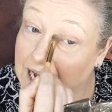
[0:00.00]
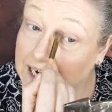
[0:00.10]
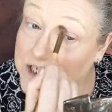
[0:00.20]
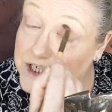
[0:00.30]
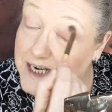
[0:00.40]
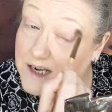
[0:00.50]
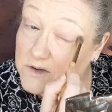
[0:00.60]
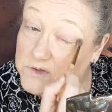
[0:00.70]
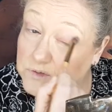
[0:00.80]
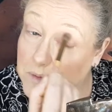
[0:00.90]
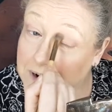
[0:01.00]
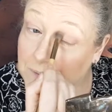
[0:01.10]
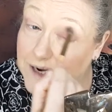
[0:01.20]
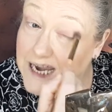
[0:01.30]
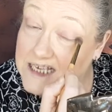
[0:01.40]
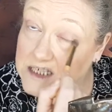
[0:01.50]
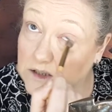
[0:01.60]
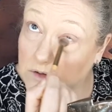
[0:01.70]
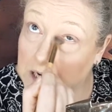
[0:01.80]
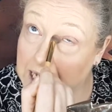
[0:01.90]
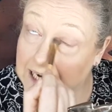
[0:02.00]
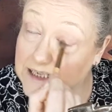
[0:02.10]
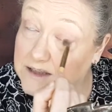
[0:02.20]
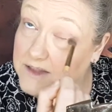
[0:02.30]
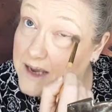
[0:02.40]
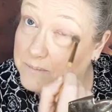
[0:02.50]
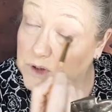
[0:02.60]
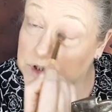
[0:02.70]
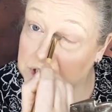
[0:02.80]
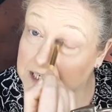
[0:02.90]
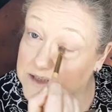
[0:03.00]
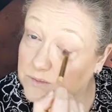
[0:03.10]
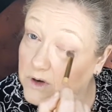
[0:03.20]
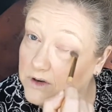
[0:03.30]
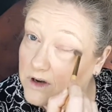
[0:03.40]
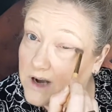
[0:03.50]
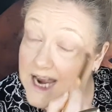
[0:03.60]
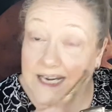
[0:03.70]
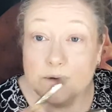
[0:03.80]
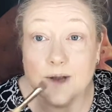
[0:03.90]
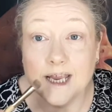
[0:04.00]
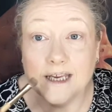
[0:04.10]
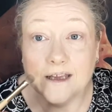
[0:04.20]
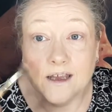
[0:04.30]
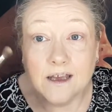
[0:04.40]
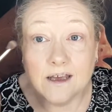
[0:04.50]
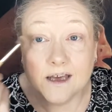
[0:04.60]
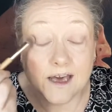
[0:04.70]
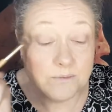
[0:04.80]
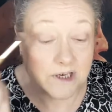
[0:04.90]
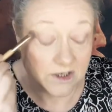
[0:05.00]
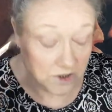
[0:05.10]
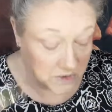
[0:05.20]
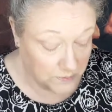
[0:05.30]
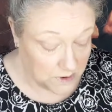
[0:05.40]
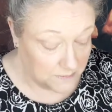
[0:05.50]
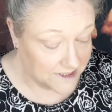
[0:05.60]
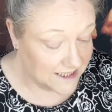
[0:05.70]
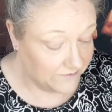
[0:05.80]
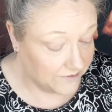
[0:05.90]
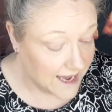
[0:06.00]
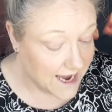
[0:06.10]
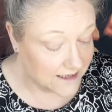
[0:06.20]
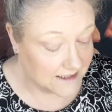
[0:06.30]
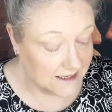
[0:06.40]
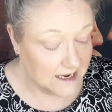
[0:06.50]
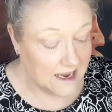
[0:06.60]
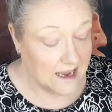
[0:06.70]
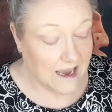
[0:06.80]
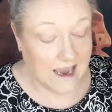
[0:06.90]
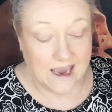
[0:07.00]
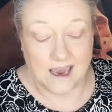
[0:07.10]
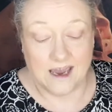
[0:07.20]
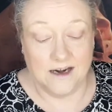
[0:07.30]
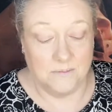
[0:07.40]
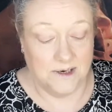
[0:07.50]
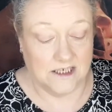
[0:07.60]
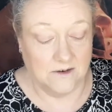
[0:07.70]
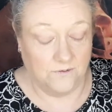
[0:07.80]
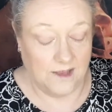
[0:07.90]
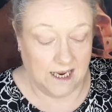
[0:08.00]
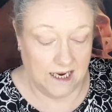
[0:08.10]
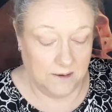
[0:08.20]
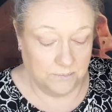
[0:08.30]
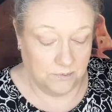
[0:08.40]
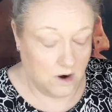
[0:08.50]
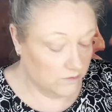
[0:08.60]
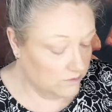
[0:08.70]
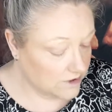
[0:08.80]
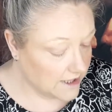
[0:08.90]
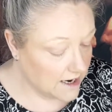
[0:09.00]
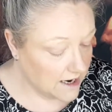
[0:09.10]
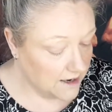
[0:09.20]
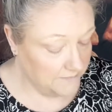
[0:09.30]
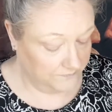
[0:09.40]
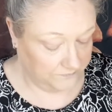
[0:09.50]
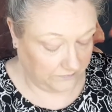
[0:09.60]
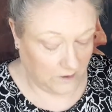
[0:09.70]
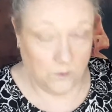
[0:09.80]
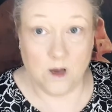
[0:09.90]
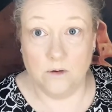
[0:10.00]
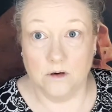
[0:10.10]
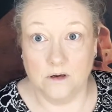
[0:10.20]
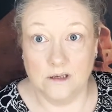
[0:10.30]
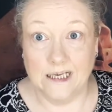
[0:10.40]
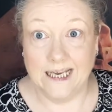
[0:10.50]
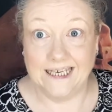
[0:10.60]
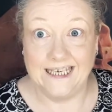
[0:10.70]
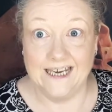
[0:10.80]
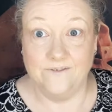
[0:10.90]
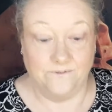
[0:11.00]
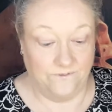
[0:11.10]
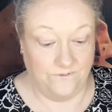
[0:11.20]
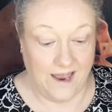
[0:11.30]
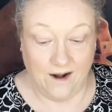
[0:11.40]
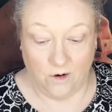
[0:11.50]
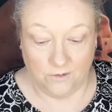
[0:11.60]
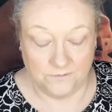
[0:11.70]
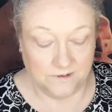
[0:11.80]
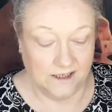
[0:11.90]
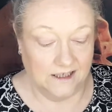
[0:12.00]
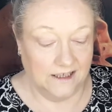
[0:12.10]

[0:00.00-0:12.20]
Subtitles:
eyeshadows from Hourglass look like they're blushes and whatnot anyway, and we can just put a bit of that and a bit of the bronzer. Woo! Nearly fell off.